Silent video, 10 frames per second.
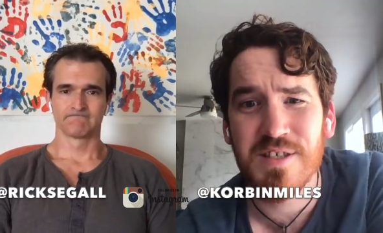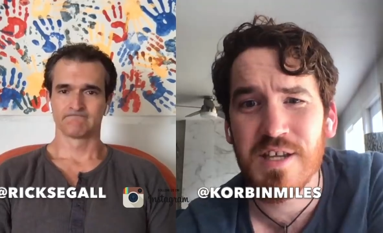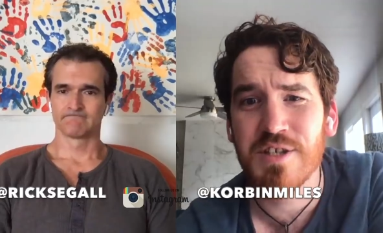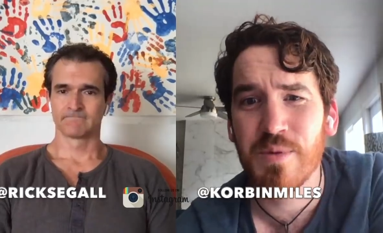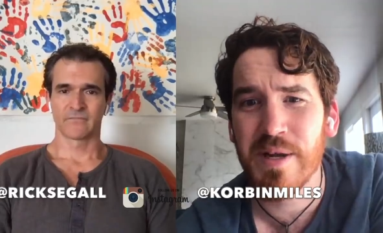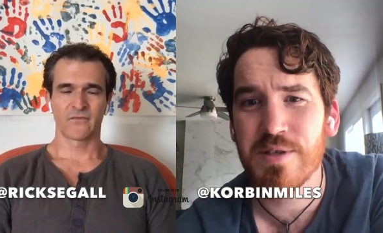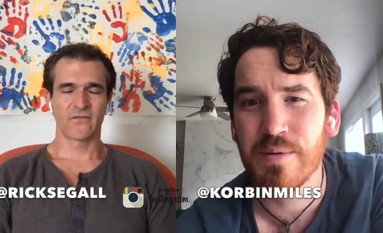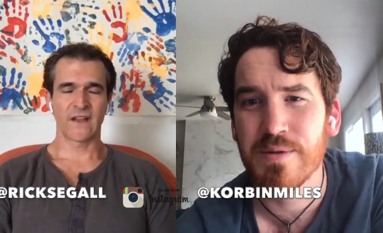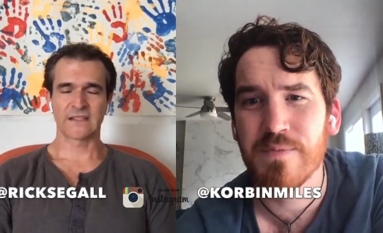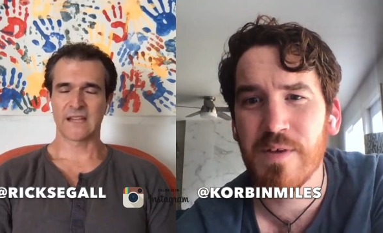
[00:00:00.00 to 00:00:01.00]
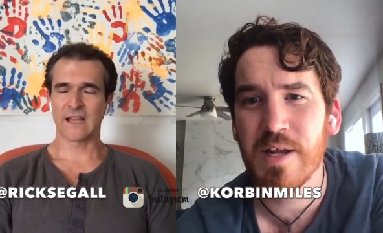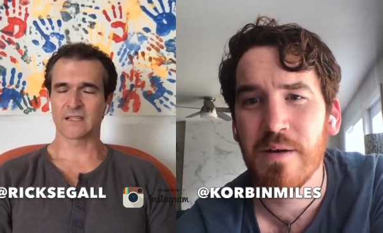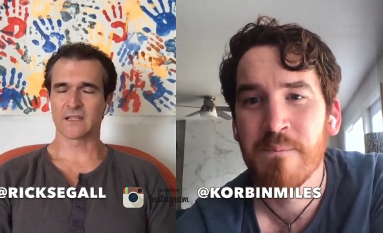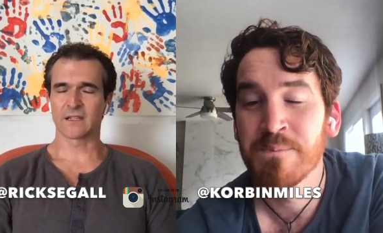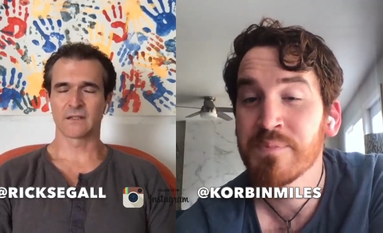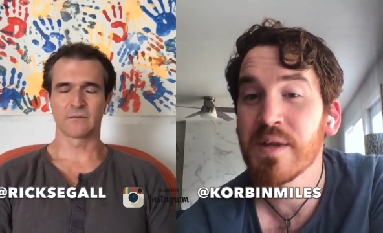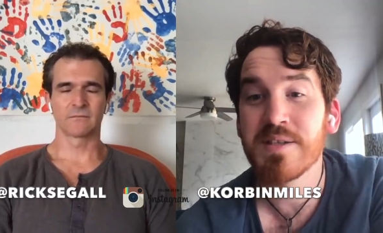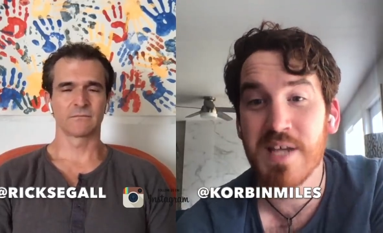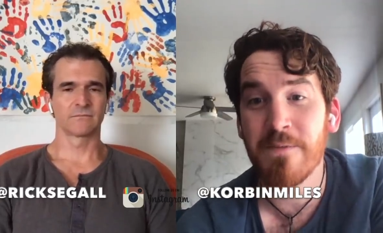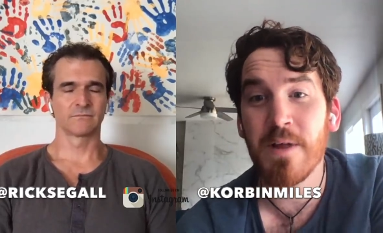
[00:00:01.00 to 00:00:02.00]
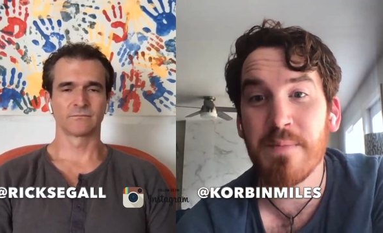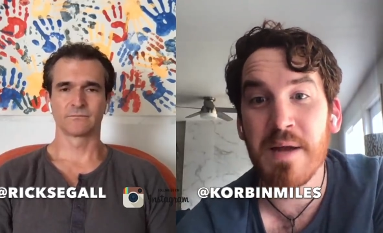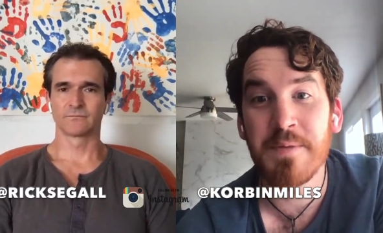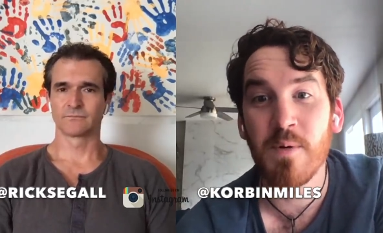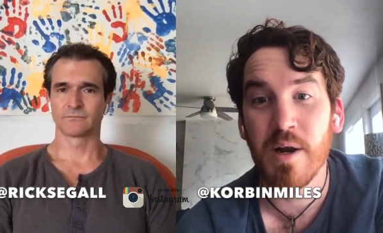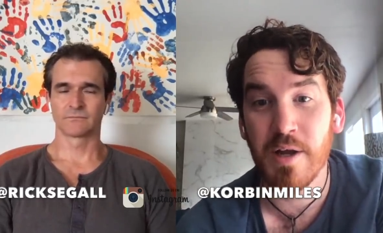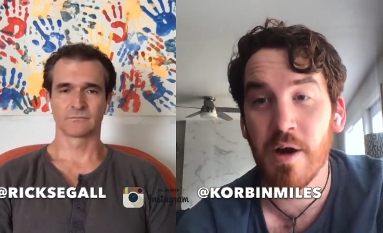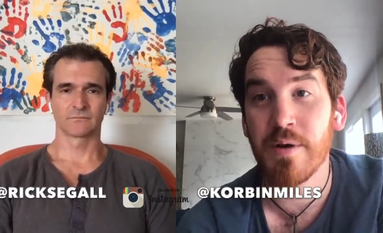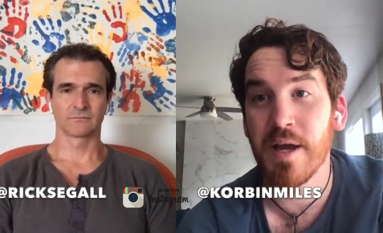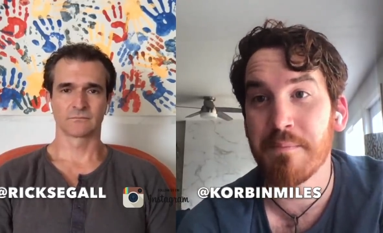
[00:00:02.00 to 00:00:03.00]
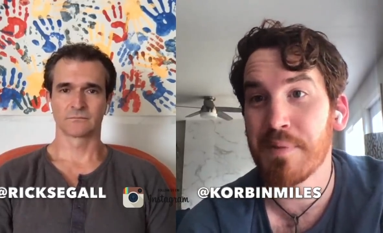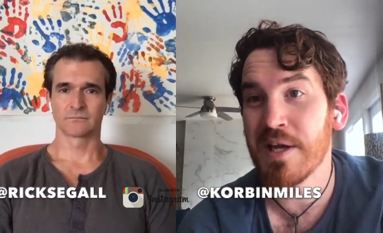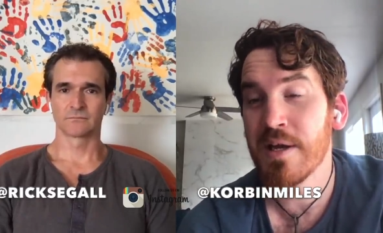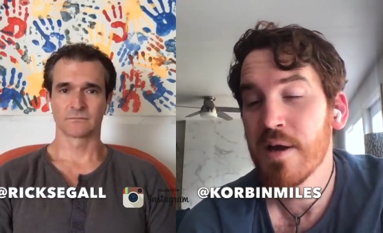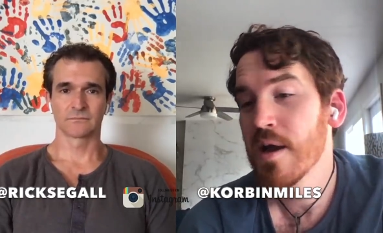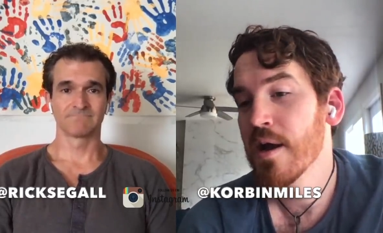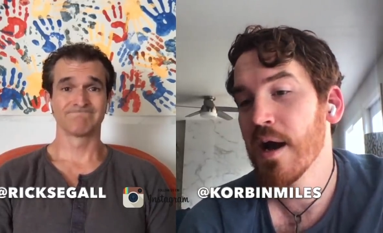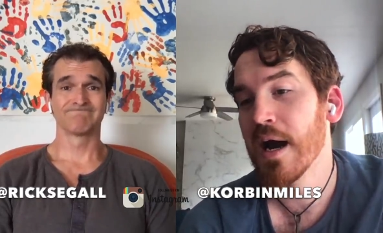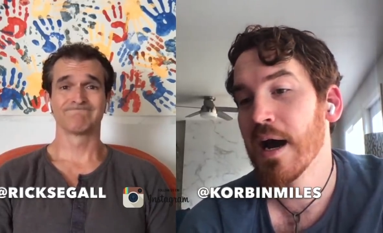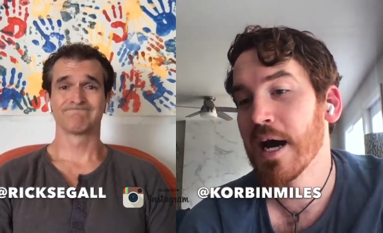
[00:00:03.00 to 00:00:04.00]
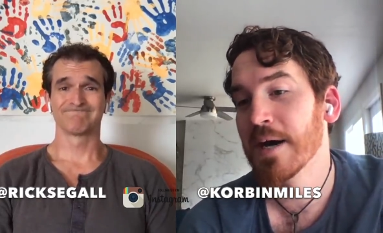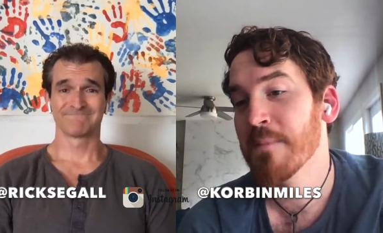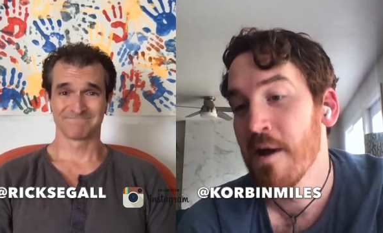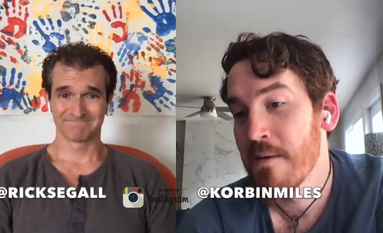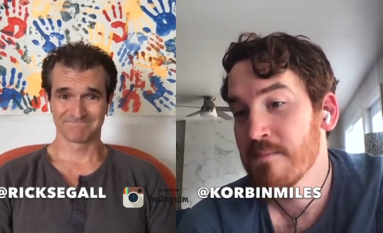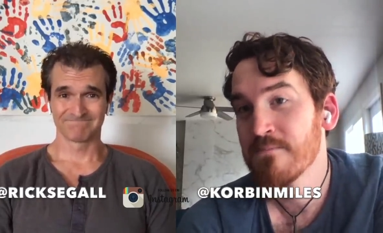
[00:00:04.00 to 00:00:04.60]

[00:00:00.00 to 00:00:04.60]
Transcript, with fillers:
Speaker 1: Such a great tourism fantastic. Video. Definitely made me want to go to MP. Um,